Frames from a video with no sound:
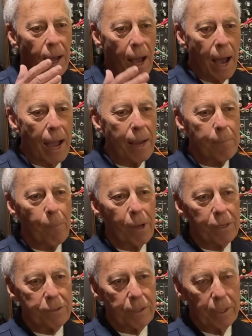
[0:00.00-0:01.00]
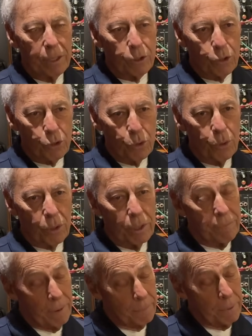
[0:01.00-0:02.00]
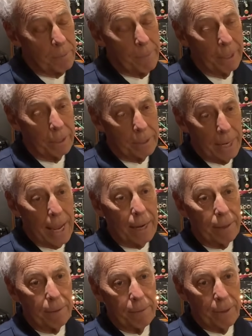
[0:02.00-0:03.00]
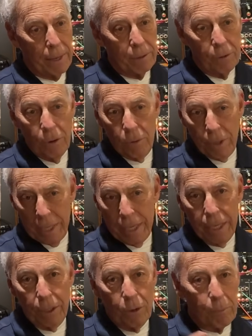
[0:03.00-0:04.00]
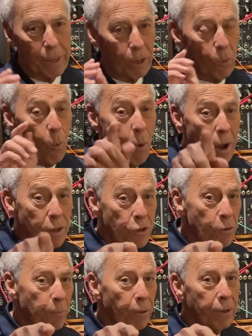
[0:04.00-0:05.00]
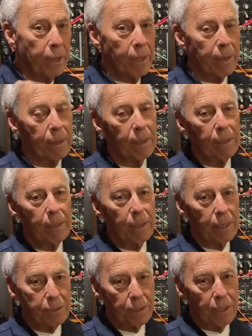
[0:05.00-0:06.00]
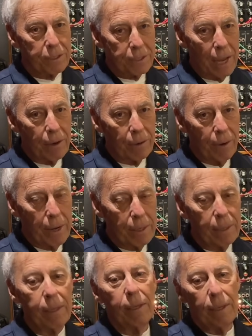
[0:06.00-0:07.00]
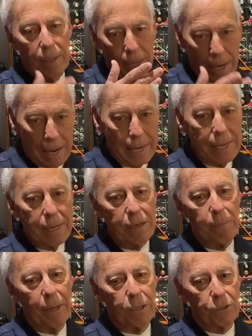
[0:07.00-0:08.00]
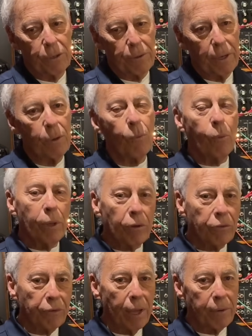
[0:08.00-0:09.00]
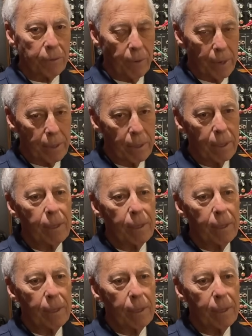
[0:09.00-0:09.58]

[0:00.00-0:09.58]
I must ensure if I'm going to make a DAC that no kidding, no matter what you put in, it's going to sound great. I need to make sure that it will sound great.